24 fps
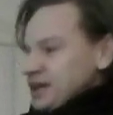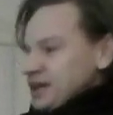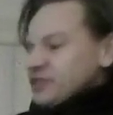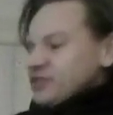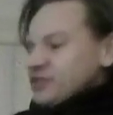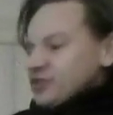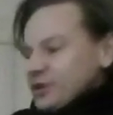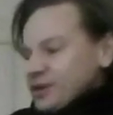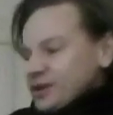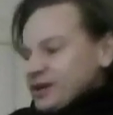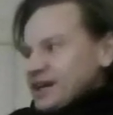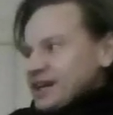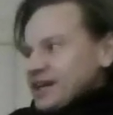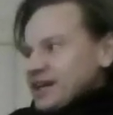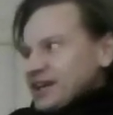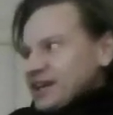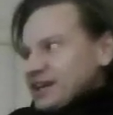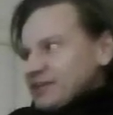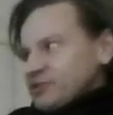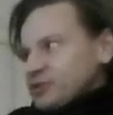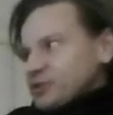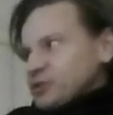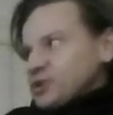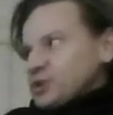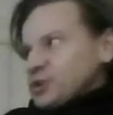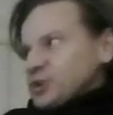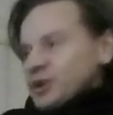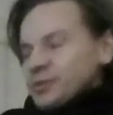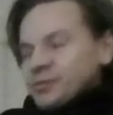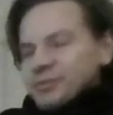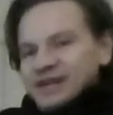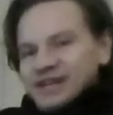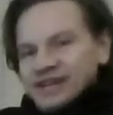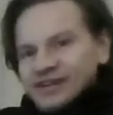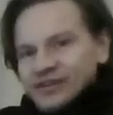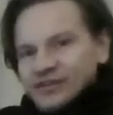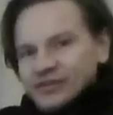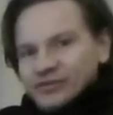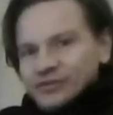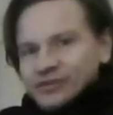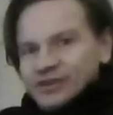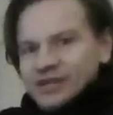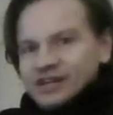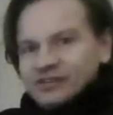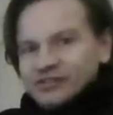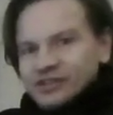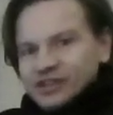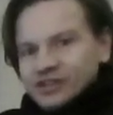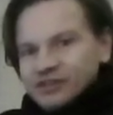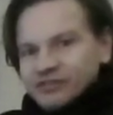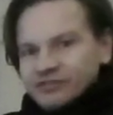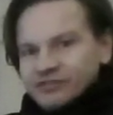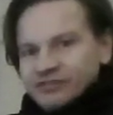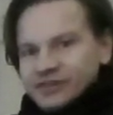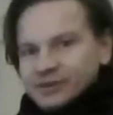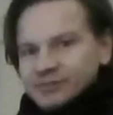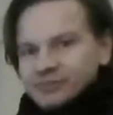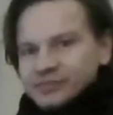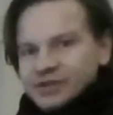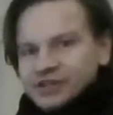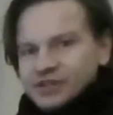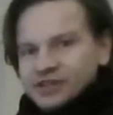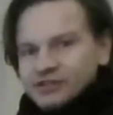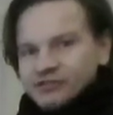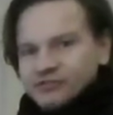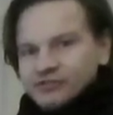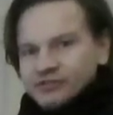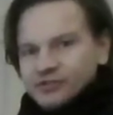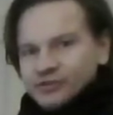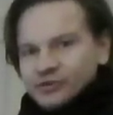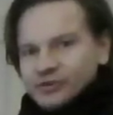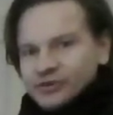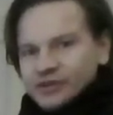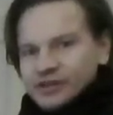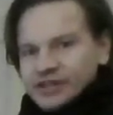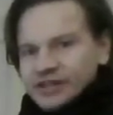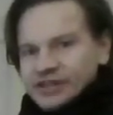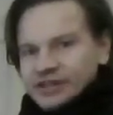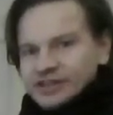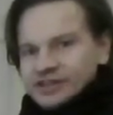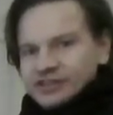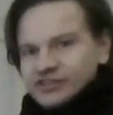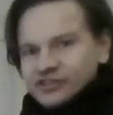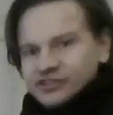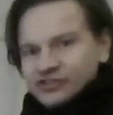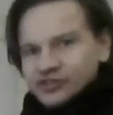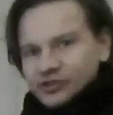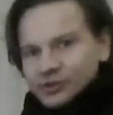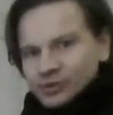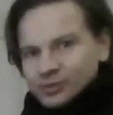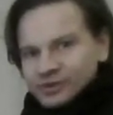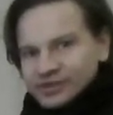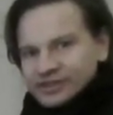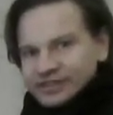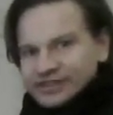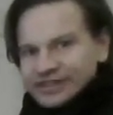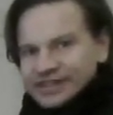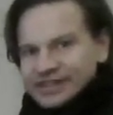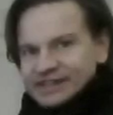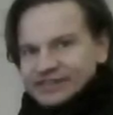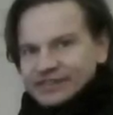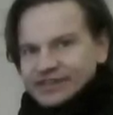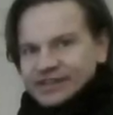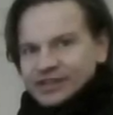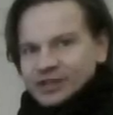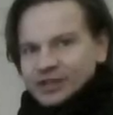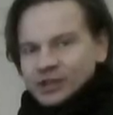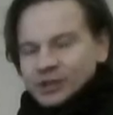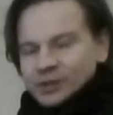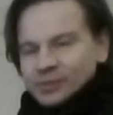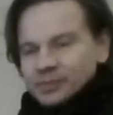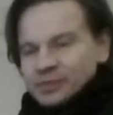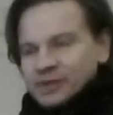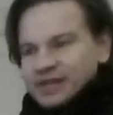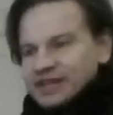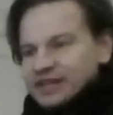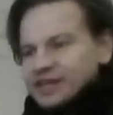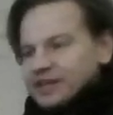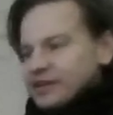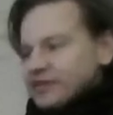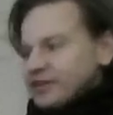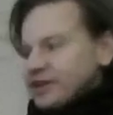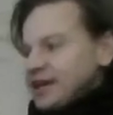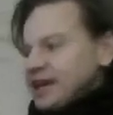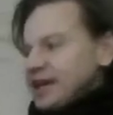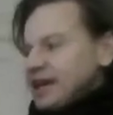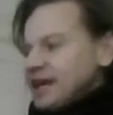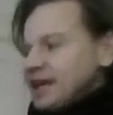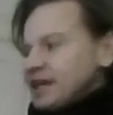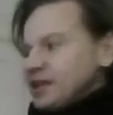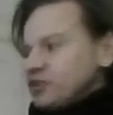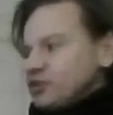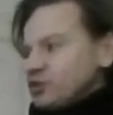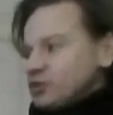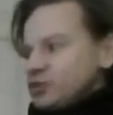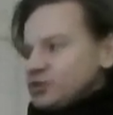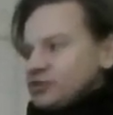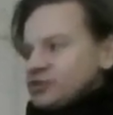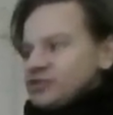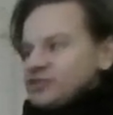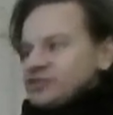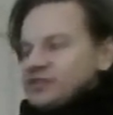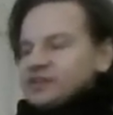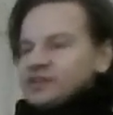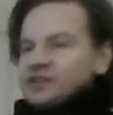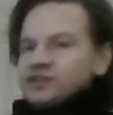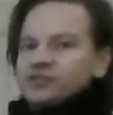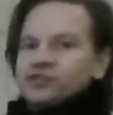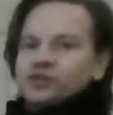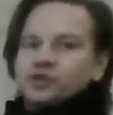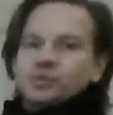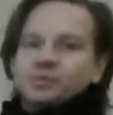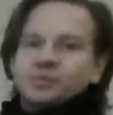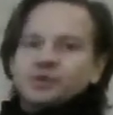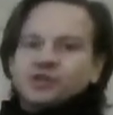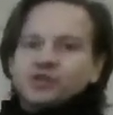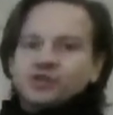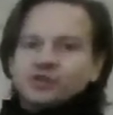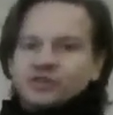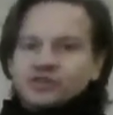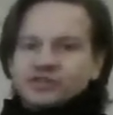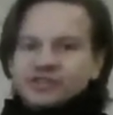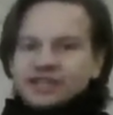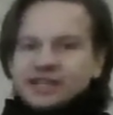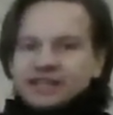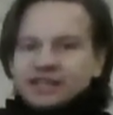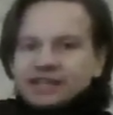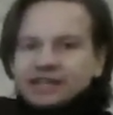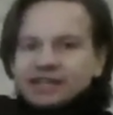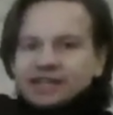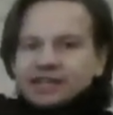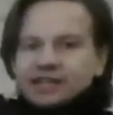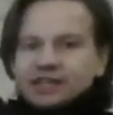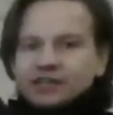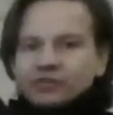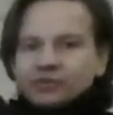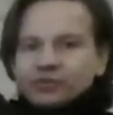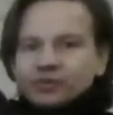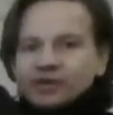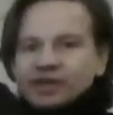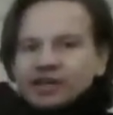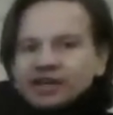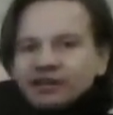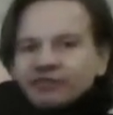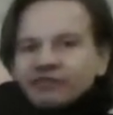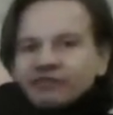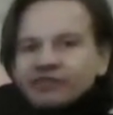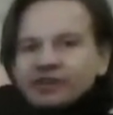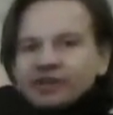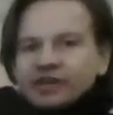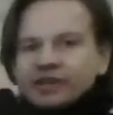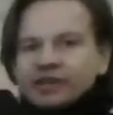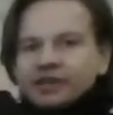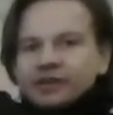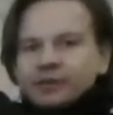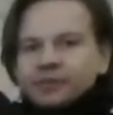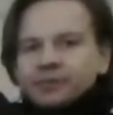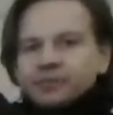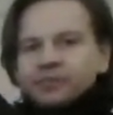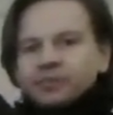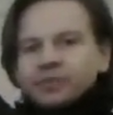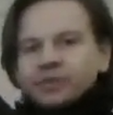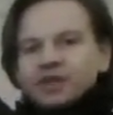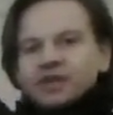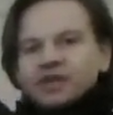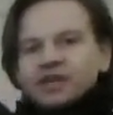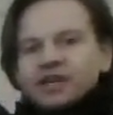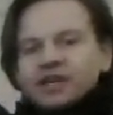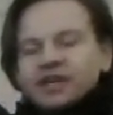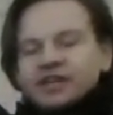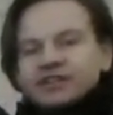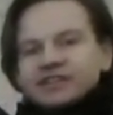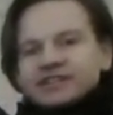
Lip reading: So I have to go up here to have enough fabric for the shoulder area up here, and to continue, because I like to have a